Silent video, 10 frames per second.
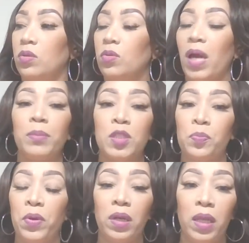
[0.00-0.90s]
You got to be
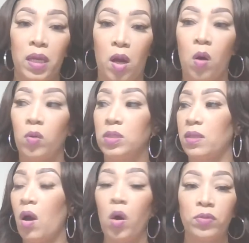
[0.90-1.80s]
Spirit-led in
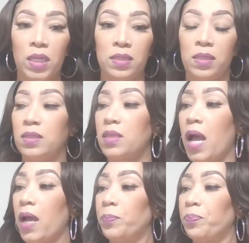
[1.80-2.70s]
all things in this
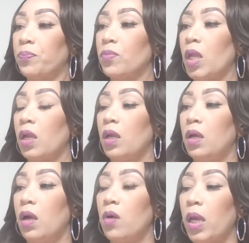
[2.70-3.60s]
time.
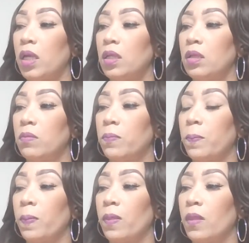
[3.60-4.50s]
Okay?
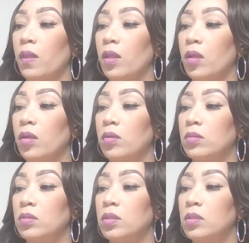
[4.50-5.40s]

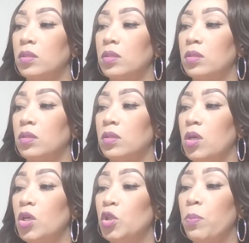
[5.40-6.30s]
Let's see.
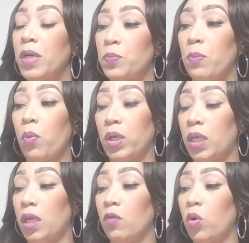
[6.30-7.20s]
You must be born
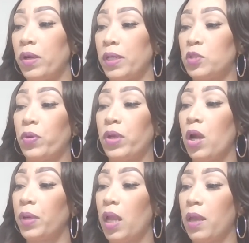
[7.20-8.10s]
again of water and spirit. He
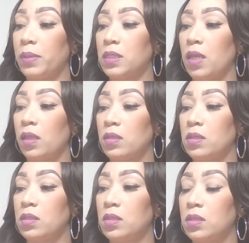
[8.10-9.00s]
already had me say
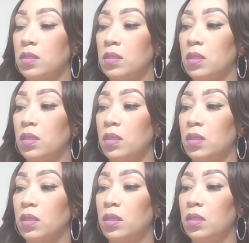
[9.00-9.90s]
this. Let's
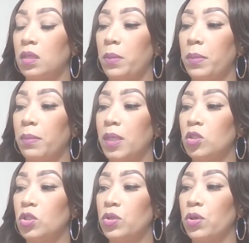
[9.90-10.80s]
see. Let me make
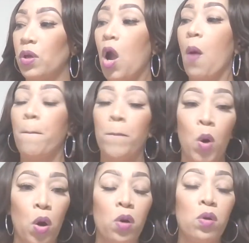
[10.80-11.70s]
sure.
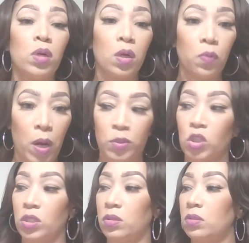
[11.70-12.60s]
Moral
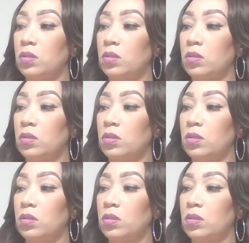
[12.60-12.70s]
corruption.